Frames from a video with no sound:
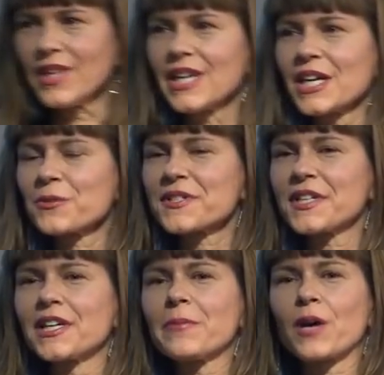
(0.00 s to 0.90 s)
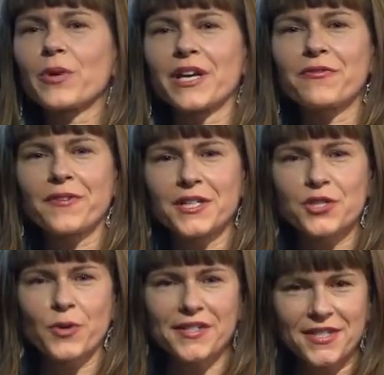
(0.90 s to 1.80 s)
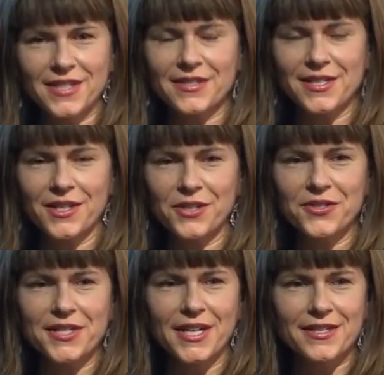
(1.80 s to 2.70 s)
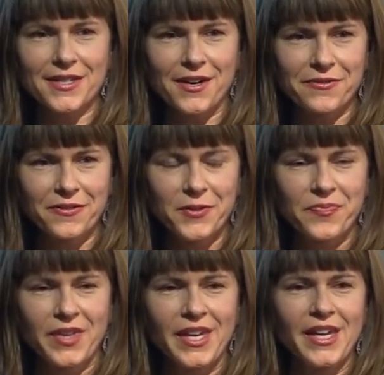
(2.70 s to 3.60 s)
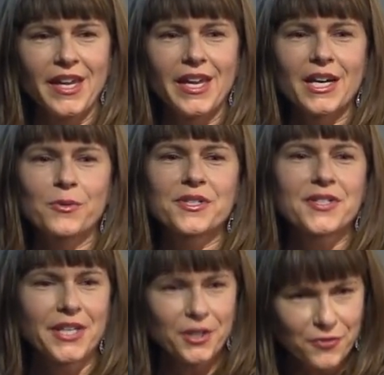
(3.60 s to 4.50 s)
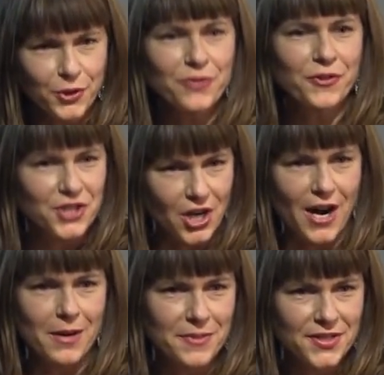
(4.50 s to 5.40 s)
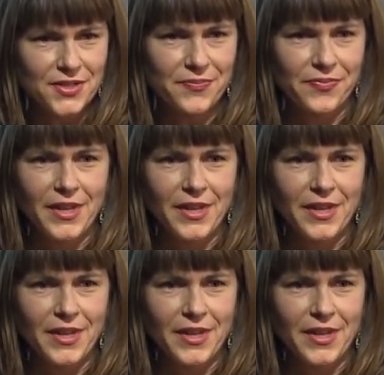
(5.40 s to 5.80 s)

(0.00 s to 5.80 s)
and I was thinking about when I finished residency at UCSF, and I was interviewing for jobs.